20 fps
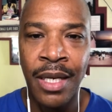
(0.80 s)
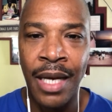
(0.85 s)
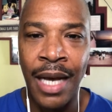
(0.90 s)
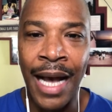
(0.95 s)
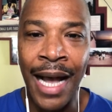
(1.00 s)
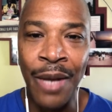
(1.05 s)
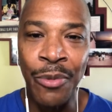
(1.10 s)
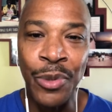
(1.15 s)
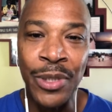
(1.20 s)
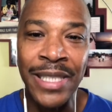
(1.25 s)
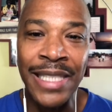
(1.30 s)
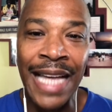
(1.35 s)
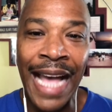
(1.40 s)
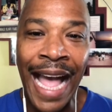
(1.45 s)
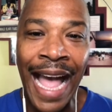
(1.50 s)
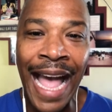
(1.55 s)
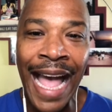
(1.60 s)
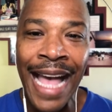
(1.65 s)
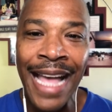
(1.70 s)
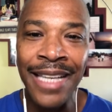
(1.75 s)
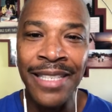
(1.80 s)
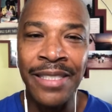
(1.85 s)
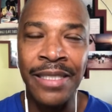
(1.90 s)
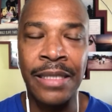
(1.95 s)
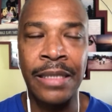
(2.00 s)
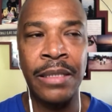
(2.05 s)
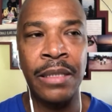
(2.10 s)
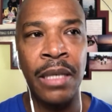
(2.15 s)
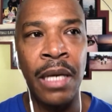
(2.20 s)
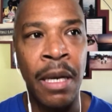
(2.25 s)
I was
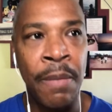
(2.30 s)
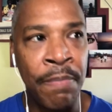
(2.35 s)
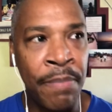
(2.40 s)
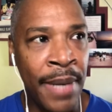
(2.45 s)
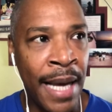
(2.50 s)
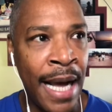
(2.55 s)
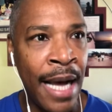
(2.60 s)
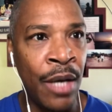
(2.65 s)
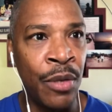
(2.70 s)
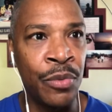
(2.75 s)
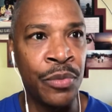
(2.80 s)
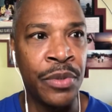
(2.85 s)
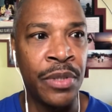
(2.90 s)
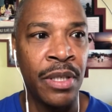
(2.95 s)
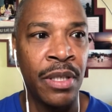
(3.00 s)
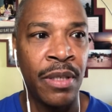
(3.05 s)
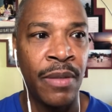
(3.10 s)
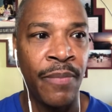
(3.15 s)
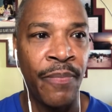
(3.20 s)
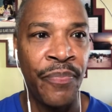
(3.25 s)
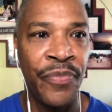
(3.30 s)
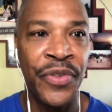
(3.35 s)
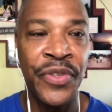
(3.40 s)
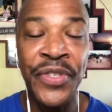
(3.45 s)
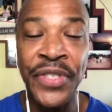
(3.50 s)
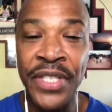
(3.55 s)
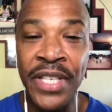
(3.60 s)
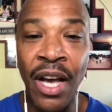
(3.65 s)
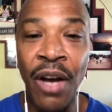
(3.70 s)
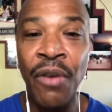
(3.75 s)
asked about
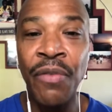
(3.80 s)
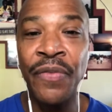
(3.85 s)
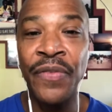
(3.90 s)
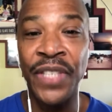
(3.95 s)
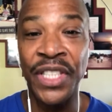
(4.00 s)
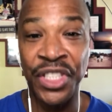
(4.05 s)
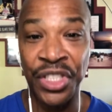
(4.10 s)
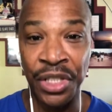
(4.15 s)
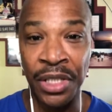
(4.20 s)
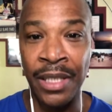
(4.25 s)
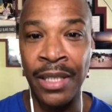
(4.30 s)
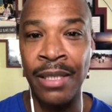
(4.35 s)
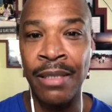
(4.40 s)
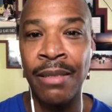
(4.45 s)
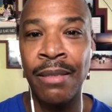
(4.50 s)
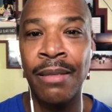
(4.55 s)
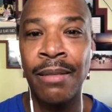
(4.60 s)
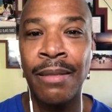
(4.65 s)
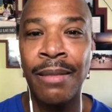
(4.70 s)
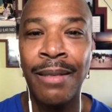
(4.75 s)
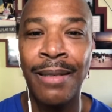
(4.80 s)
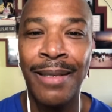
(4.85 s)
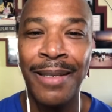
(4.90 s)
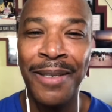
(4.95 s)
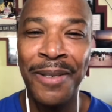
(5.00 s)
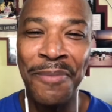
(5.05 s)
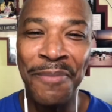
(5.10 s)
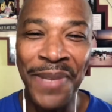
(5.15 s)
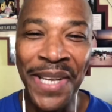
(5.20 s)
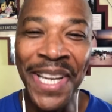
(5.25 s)
selfishness
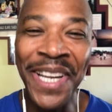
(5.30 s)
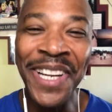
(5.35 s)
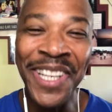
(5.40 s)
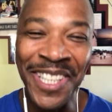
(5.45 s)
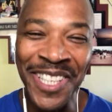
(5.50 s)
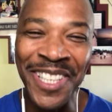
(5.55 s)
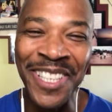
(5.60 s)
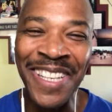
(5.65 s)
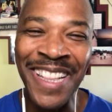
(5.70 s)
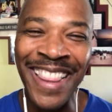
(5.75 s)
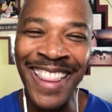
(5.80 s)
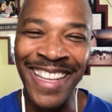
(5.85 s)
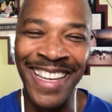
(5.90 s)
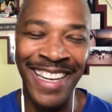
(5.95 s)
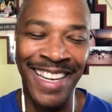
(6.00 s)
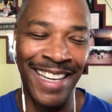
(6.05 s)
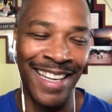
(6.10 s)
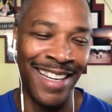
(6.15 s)
being a good thing.